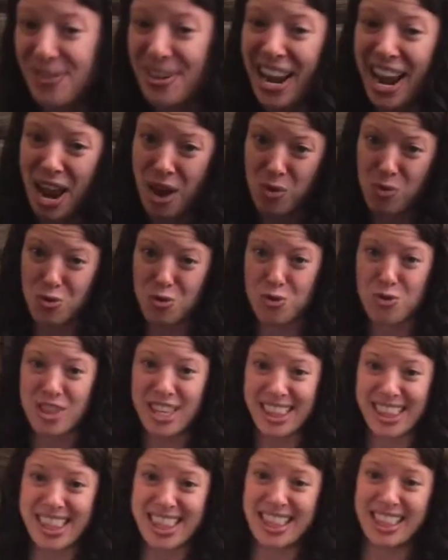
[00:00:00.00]
now, do you
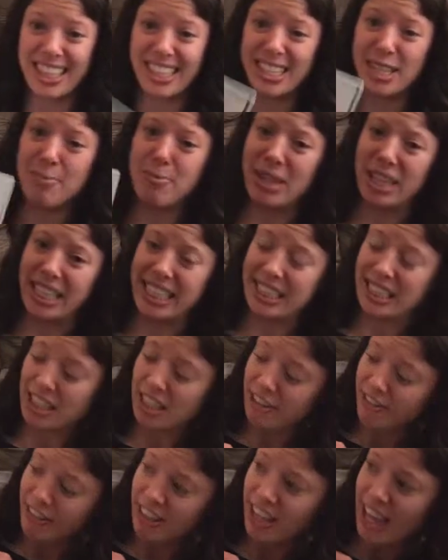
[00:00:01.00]
think the chameleon's going
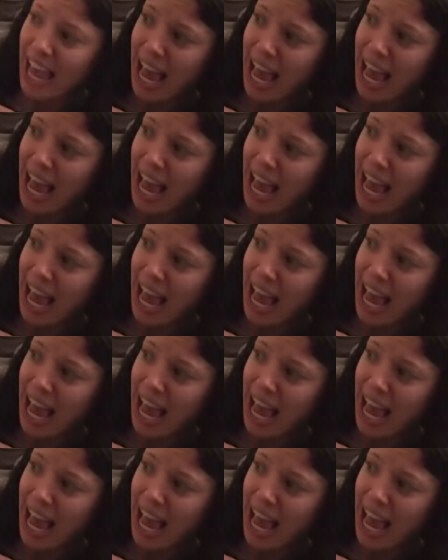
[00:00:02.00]
to feel